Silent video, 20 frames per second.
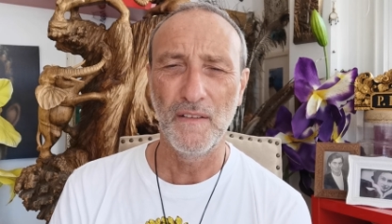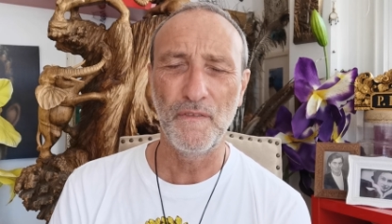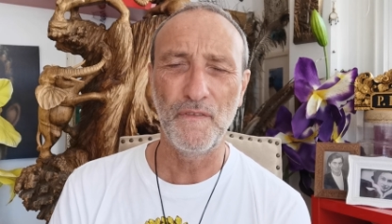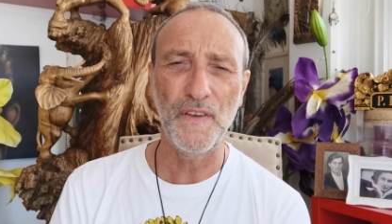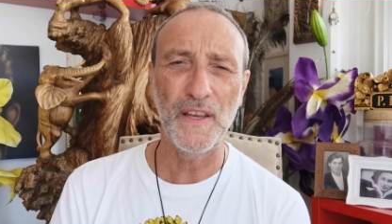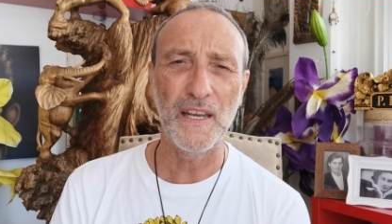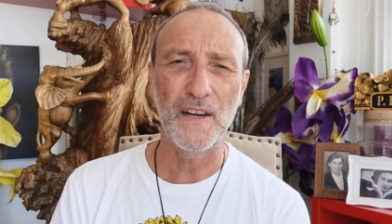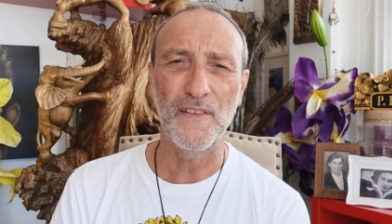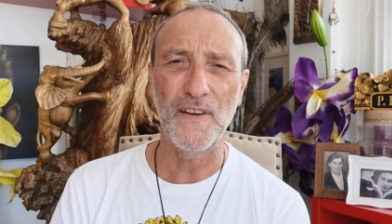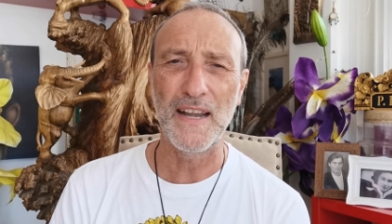
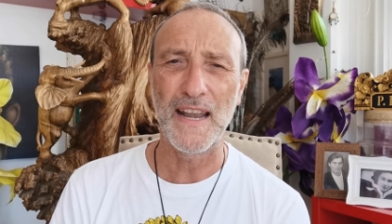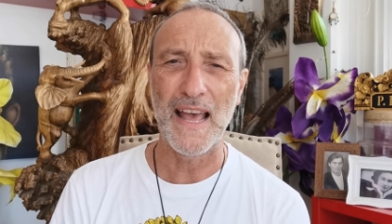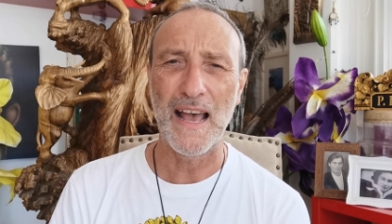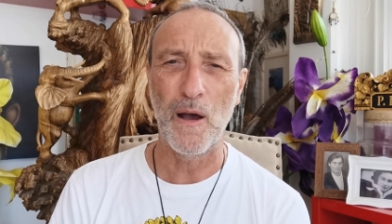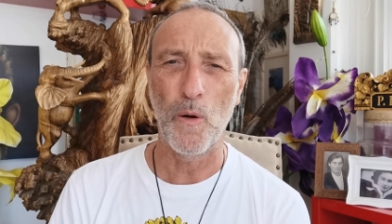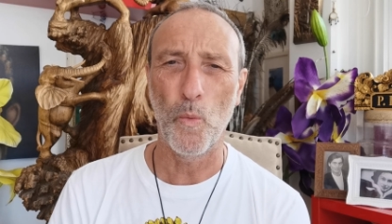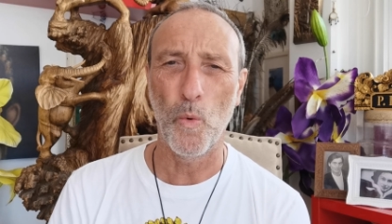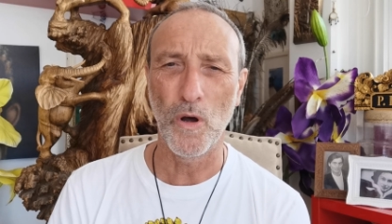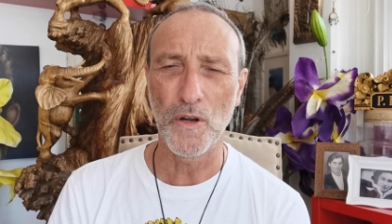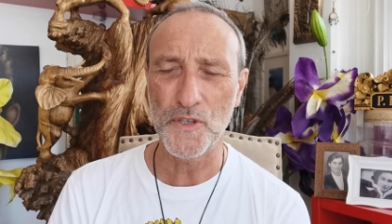figuring
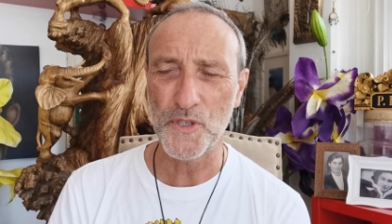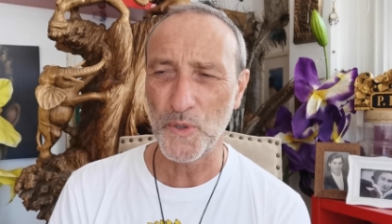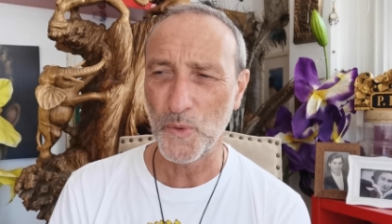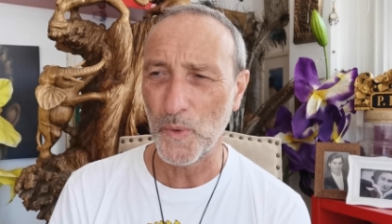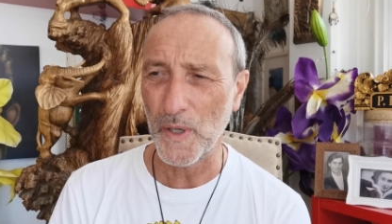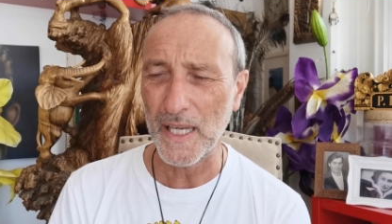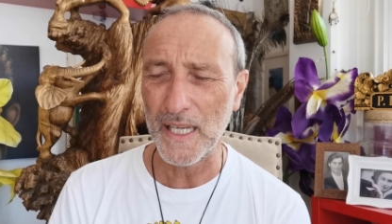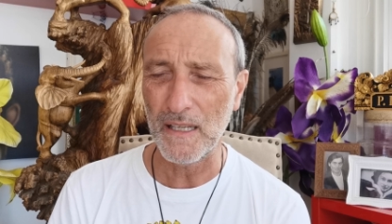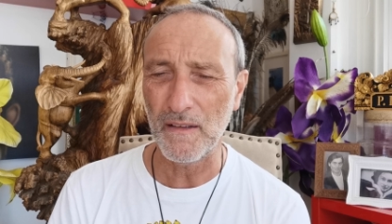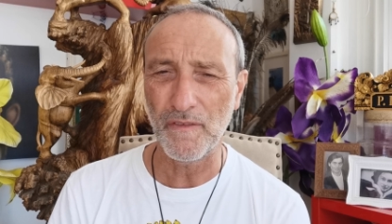out what
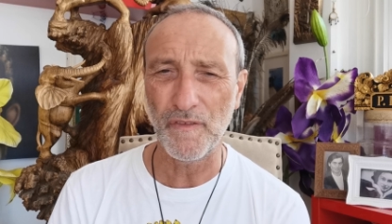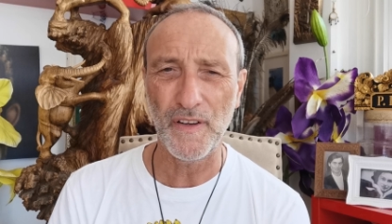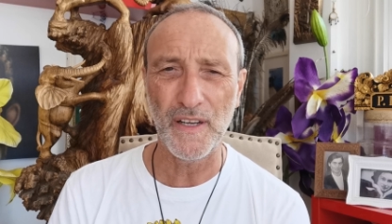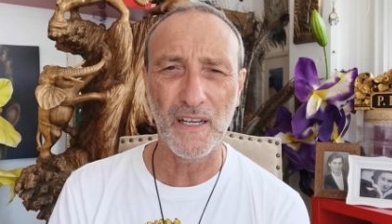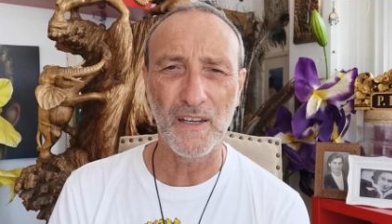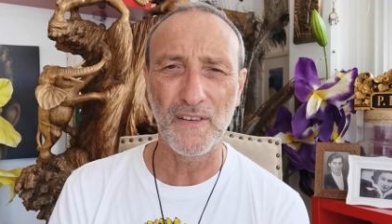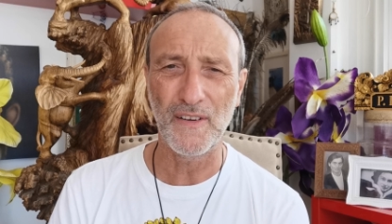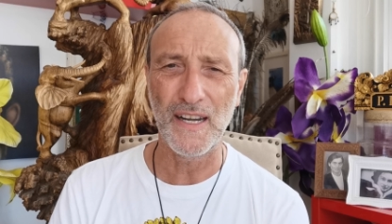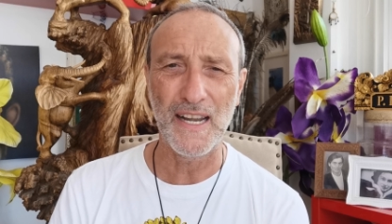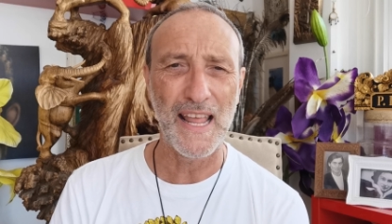to eat,
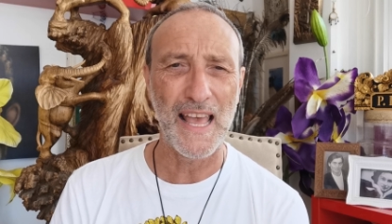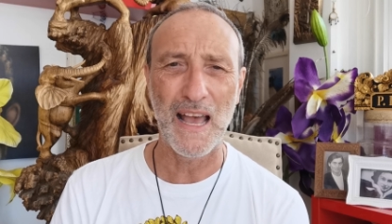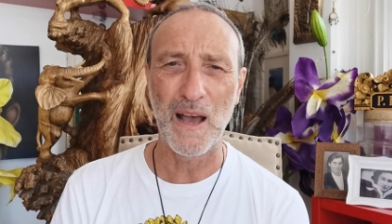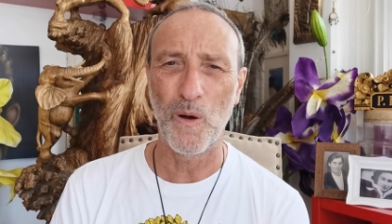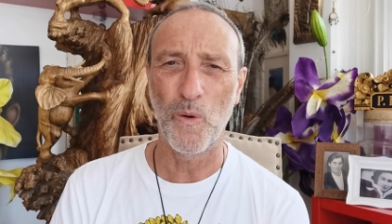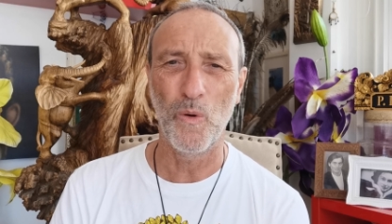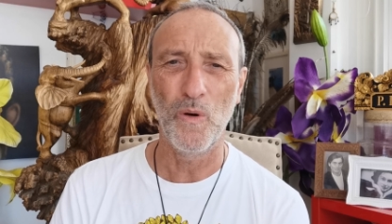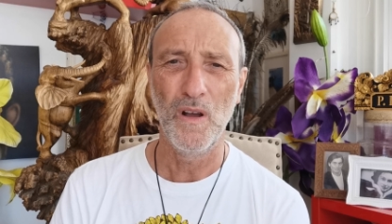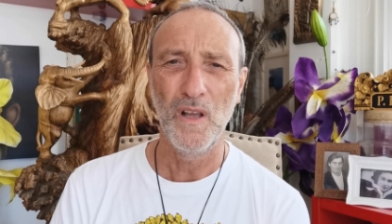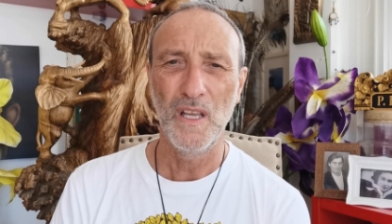figuring
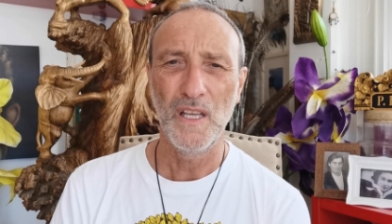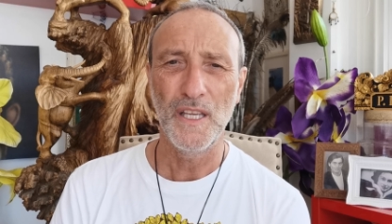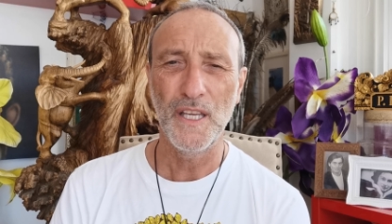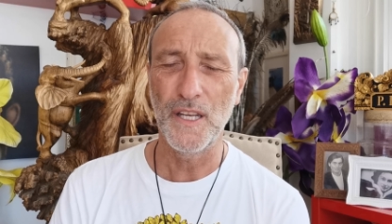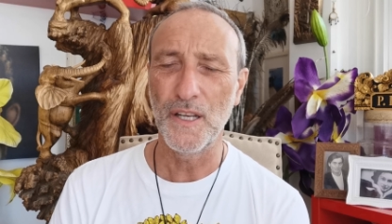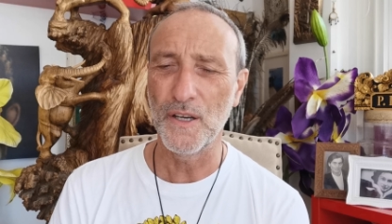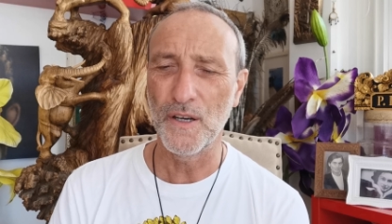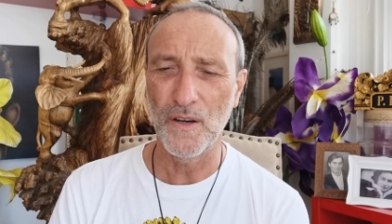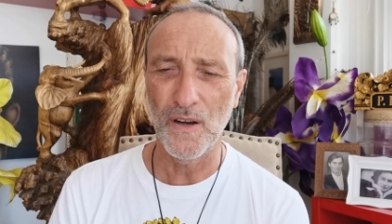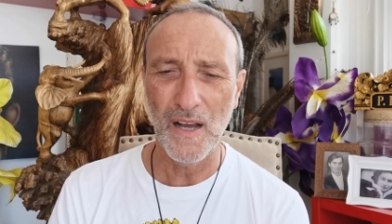out,
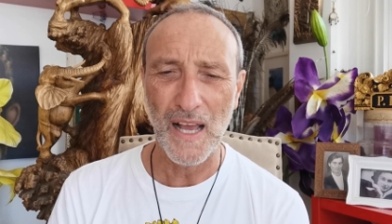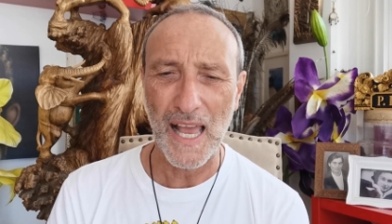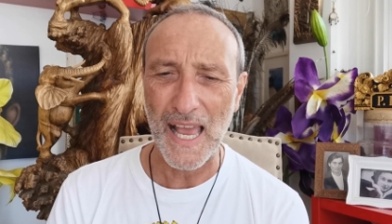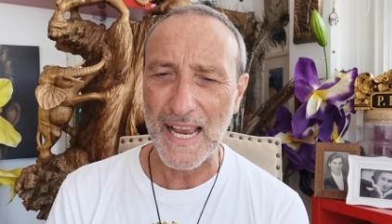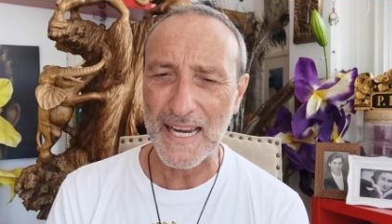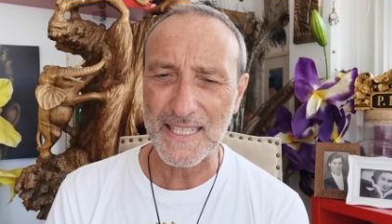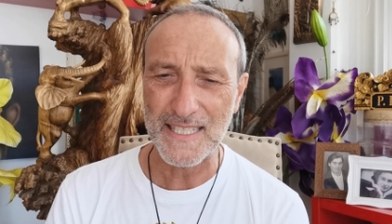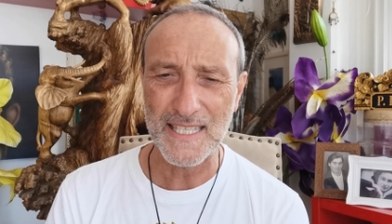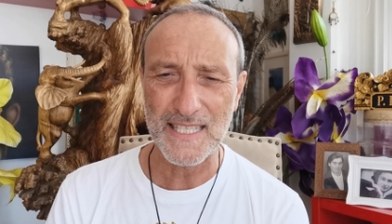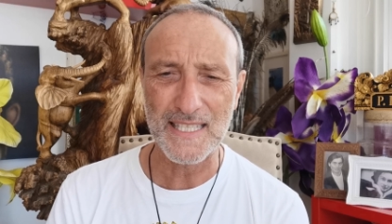you know,
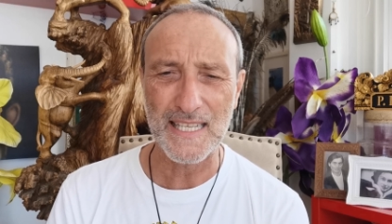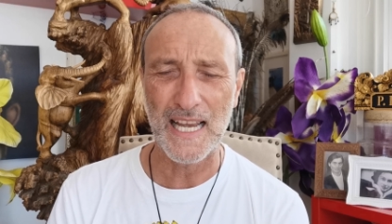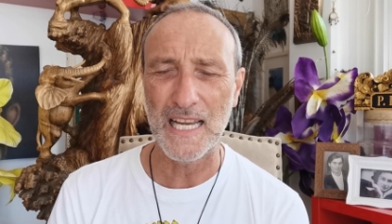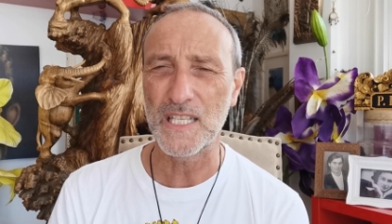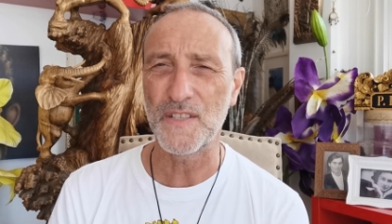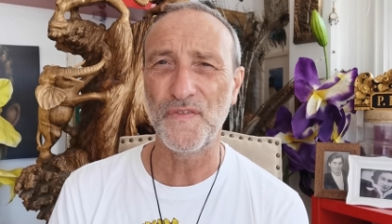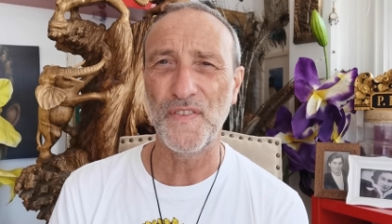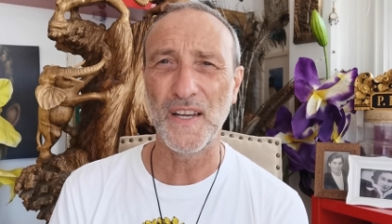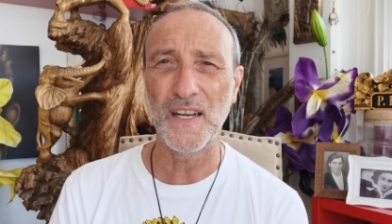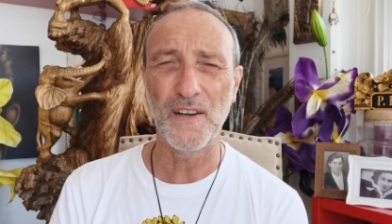
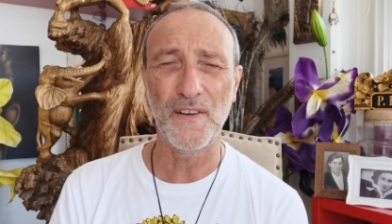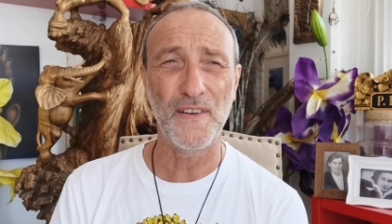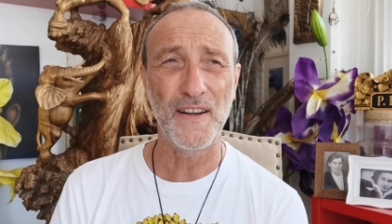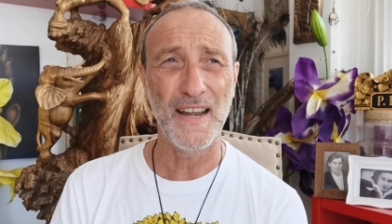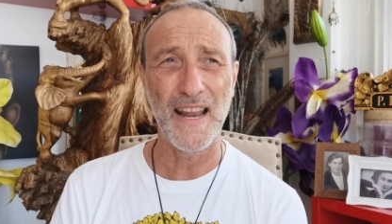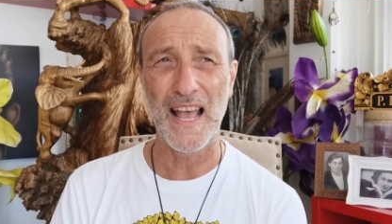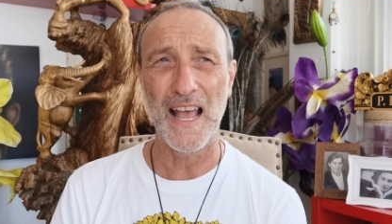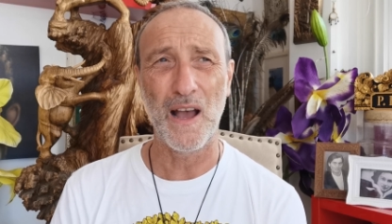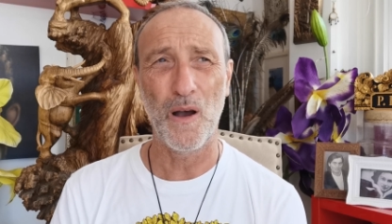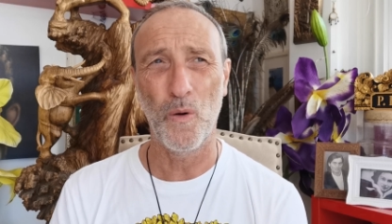exercise,
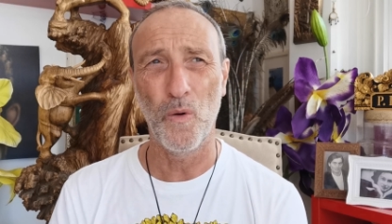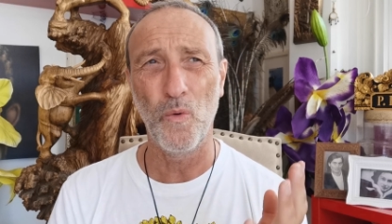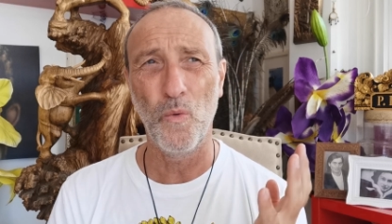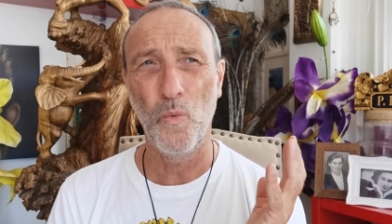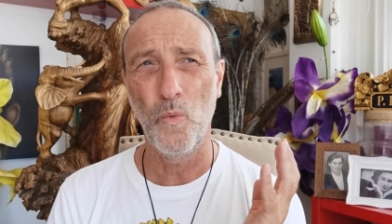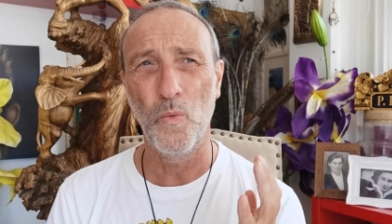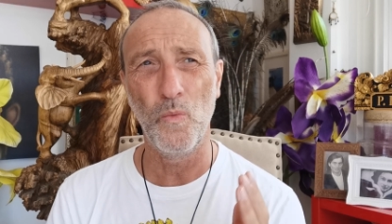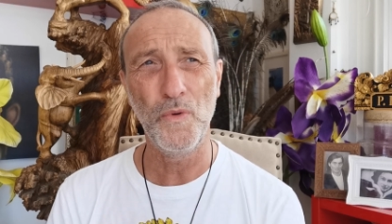figuring out,